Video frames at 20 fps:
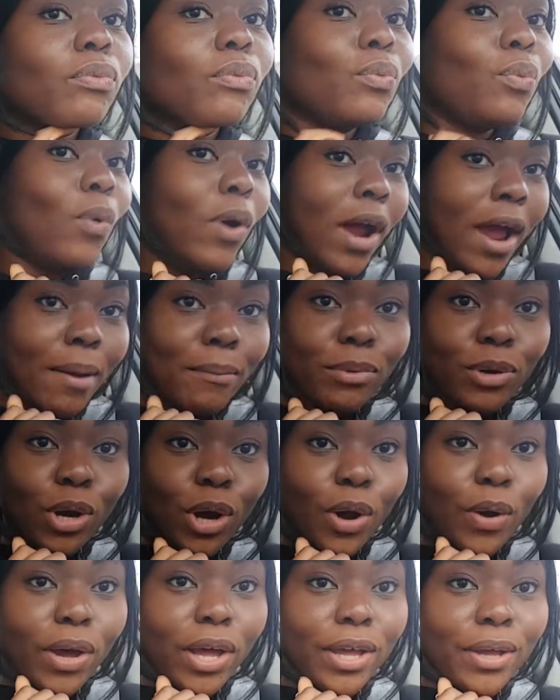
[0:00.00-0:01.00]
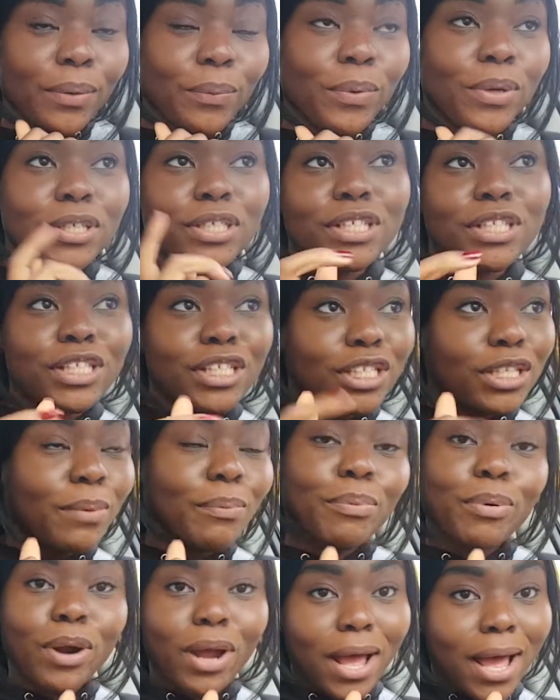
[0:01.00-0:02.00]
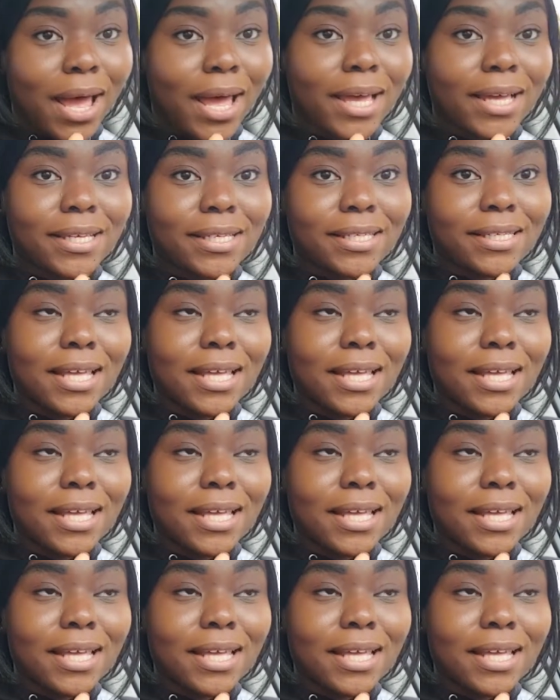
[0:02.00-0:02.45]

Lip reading: where I'm going, which is a surprise.